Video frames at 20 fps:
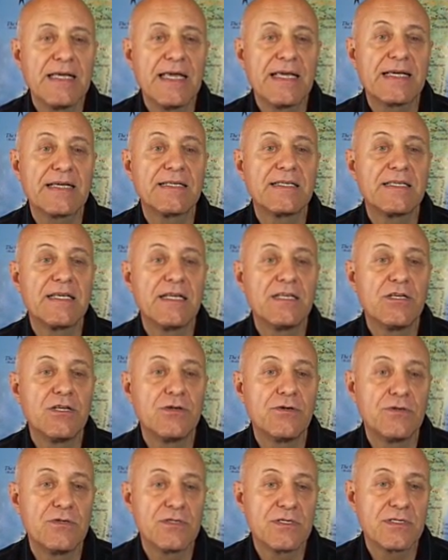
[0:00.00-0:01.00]
He
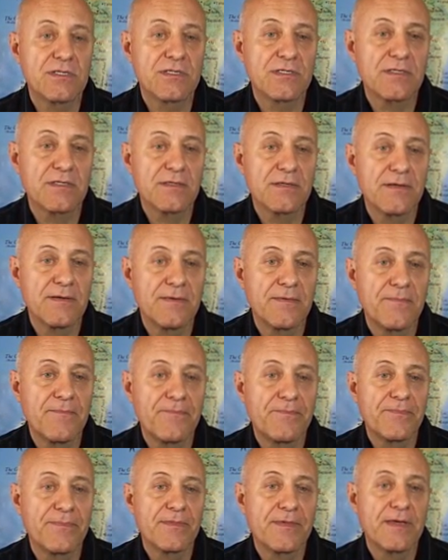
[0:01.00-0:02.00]
continues.
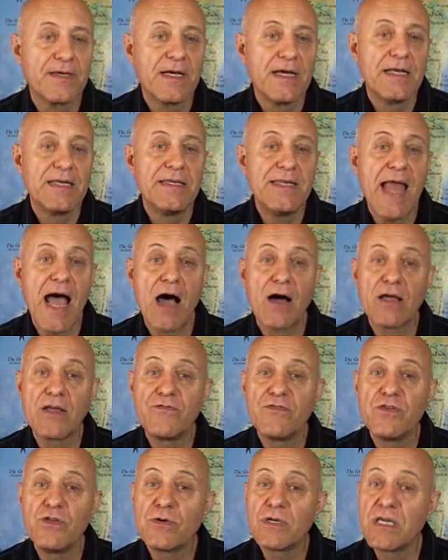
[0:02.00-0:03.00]
Now,
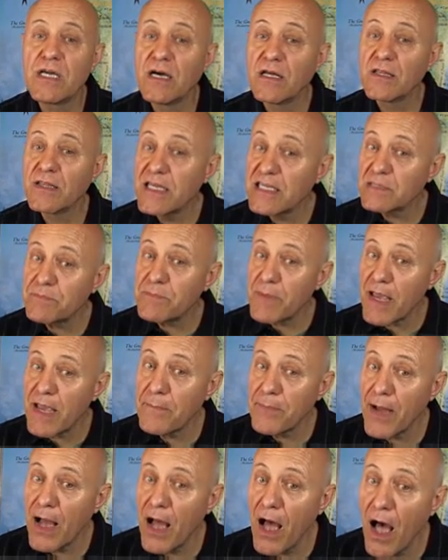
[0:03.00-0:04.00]
if you kill these
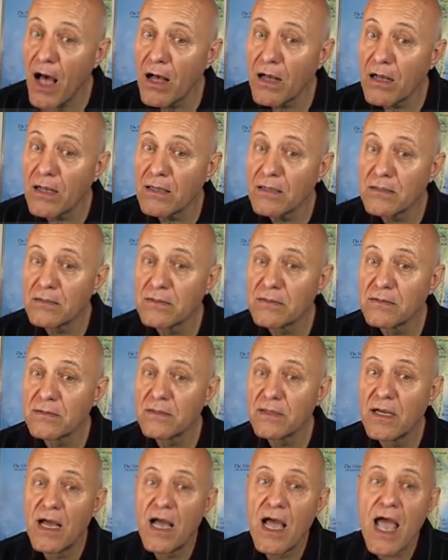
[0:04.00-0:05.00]
people
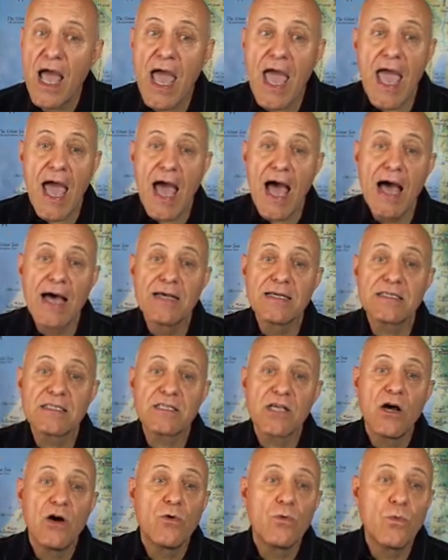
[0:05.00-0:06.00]

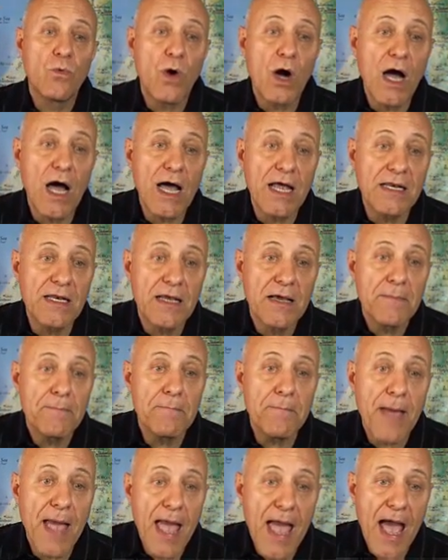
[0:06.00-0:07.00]
as one
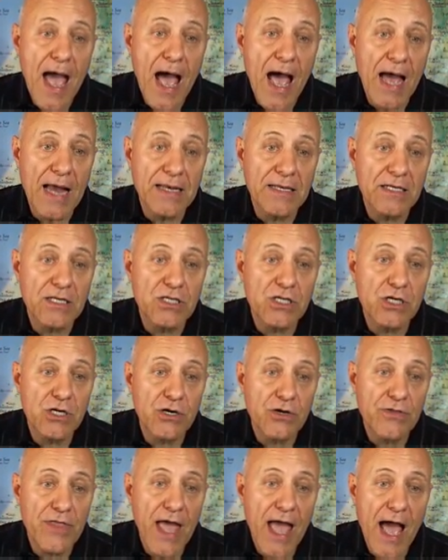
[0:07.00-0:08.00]
man, did you
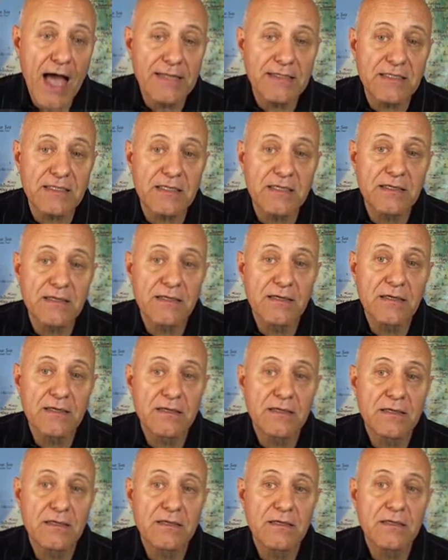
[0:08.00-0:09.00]
hear that?
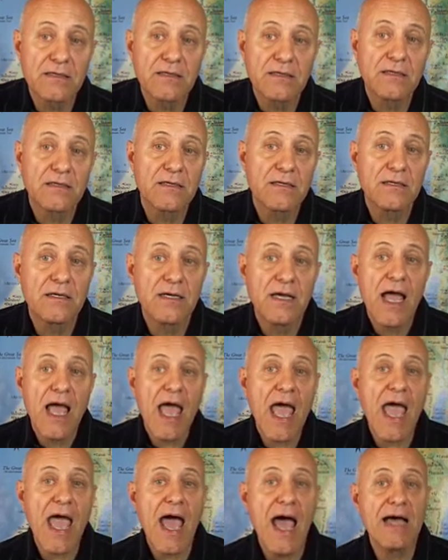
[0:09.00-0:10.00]

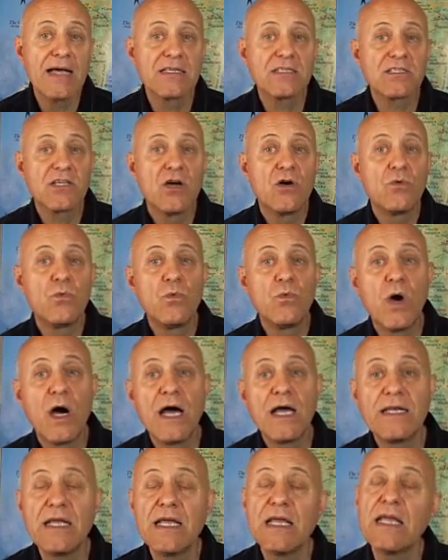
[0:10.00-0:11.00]
As
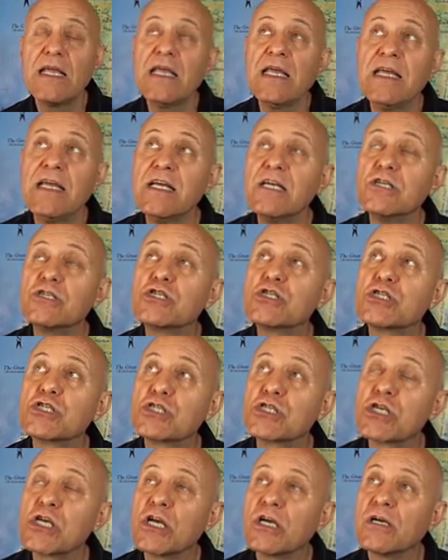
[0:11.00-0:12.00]
one
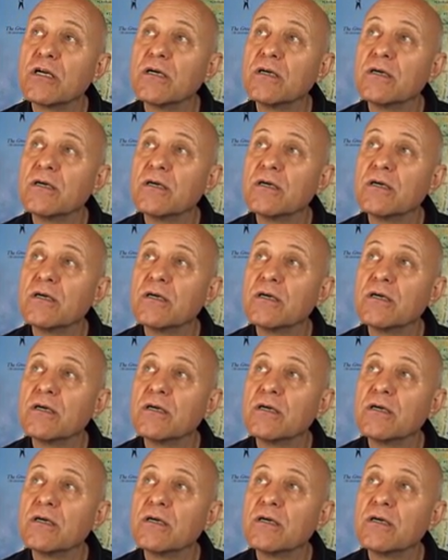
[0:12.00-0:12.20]
ish.